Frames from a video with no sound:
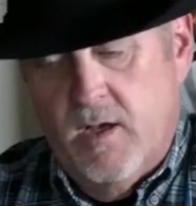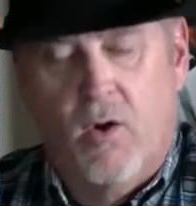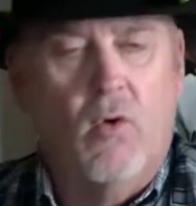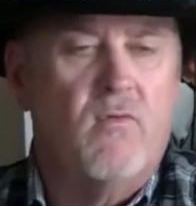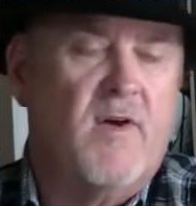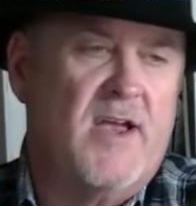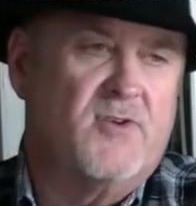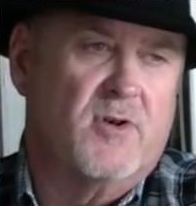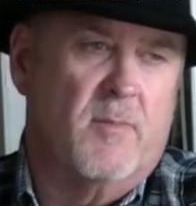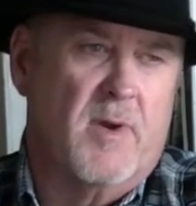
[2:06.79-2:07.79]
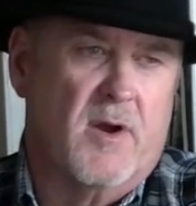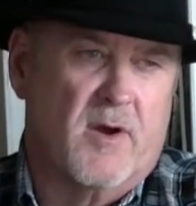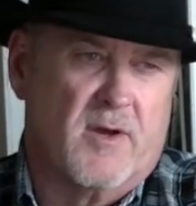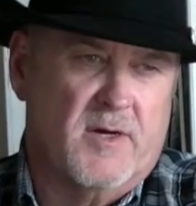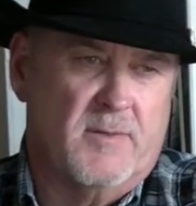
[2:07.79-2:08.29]
Old-fashioned
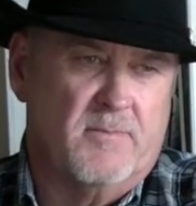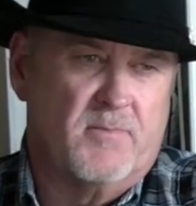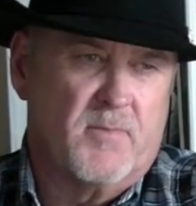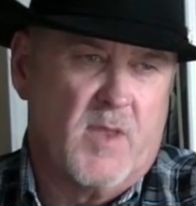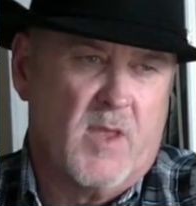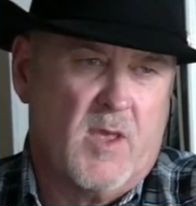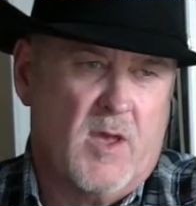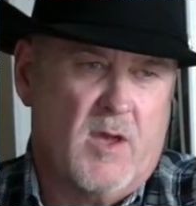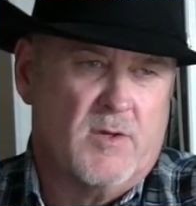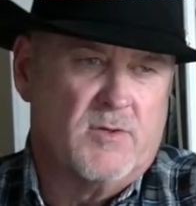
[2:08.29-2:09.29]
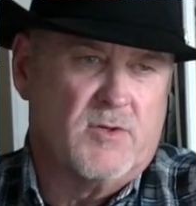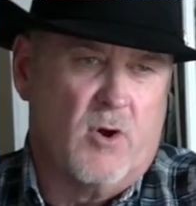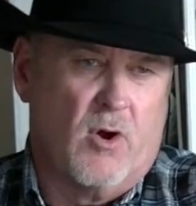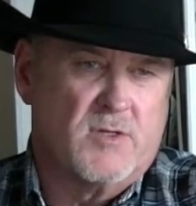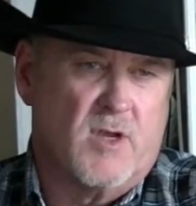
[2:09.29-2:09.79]
America
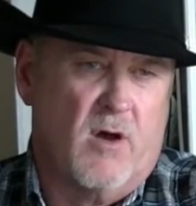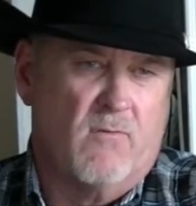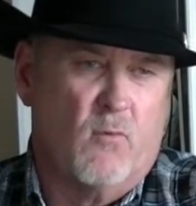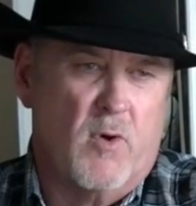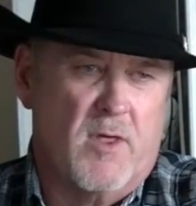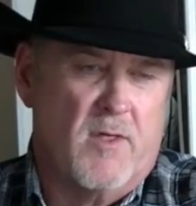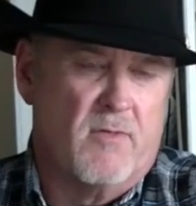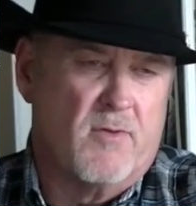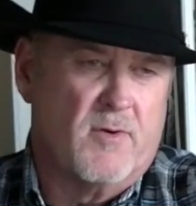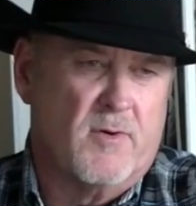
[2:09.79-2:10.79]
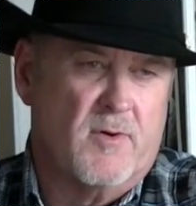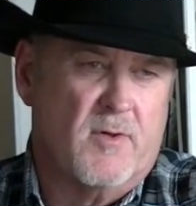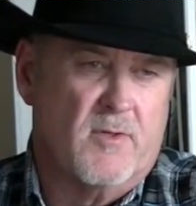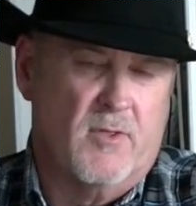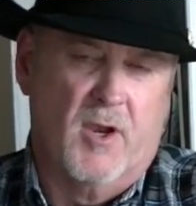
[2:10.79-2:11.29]
starts off with
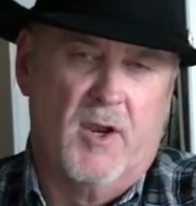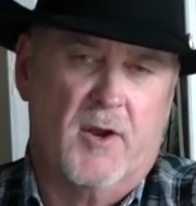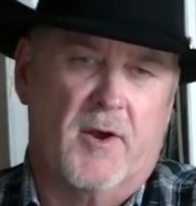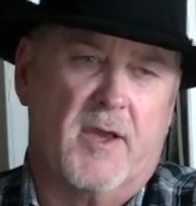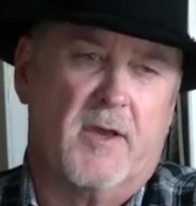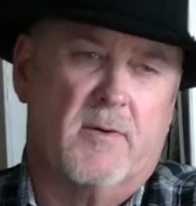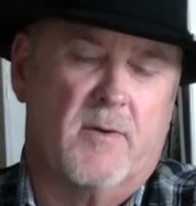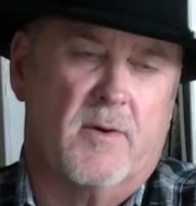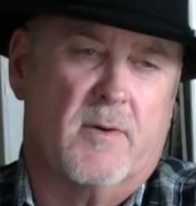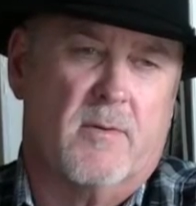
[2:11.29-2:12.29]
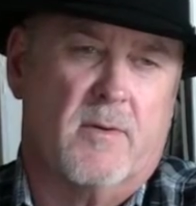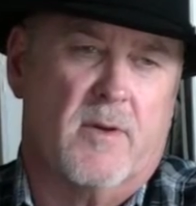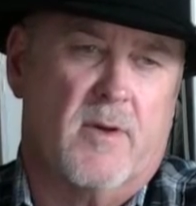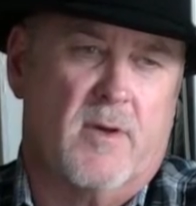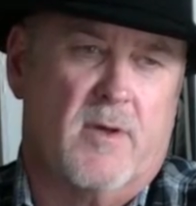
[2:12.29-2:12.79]
the lyric,
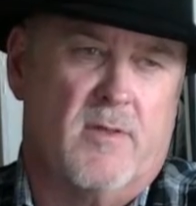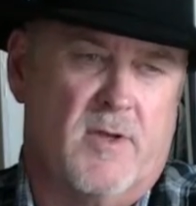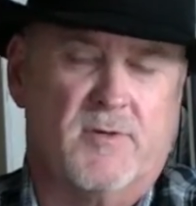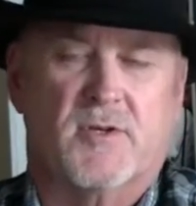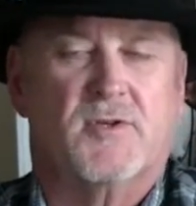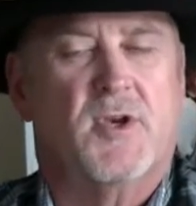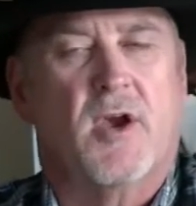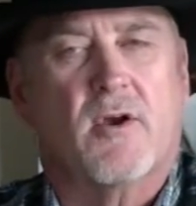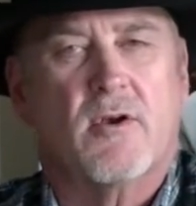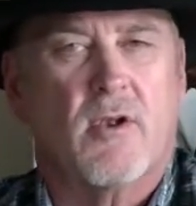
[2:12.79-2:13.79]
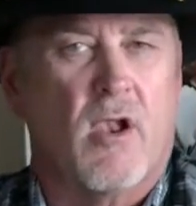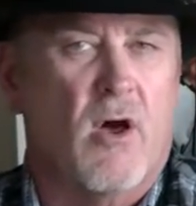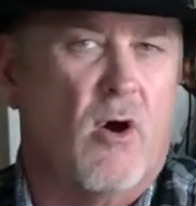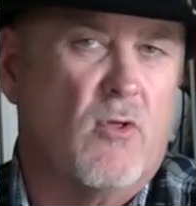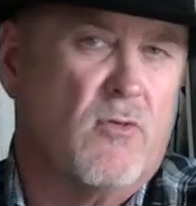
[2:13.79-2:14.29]
"There's a checkered
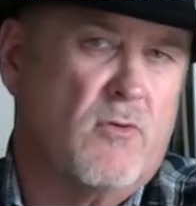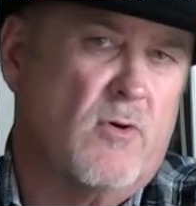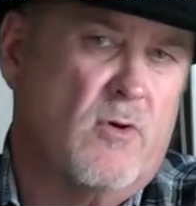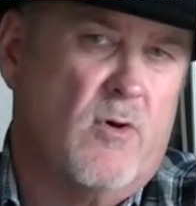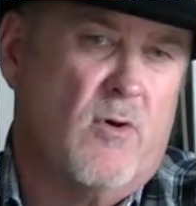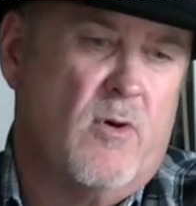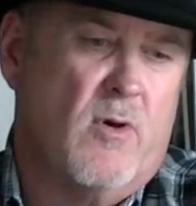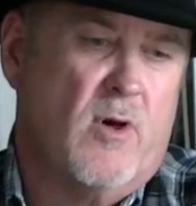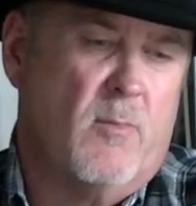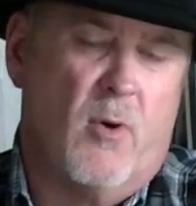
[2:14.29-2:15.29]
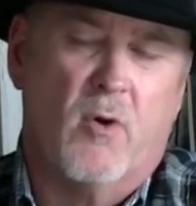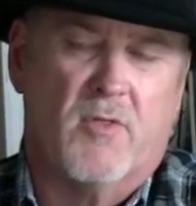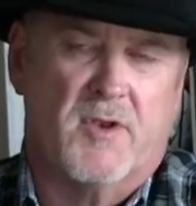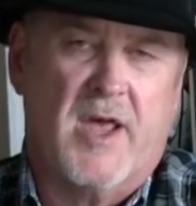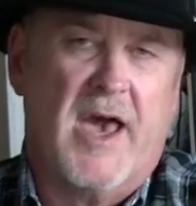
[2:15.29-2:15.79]
cloth on
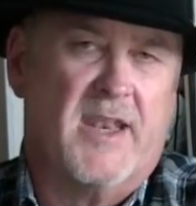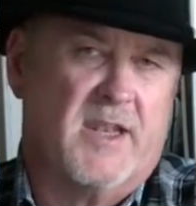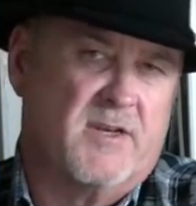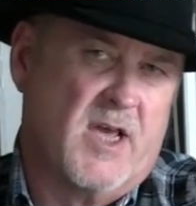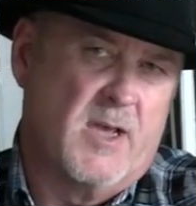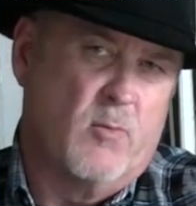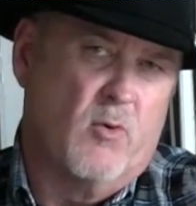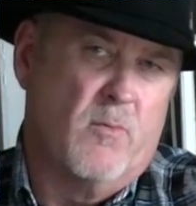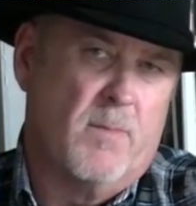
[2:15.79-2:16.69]
the dining table."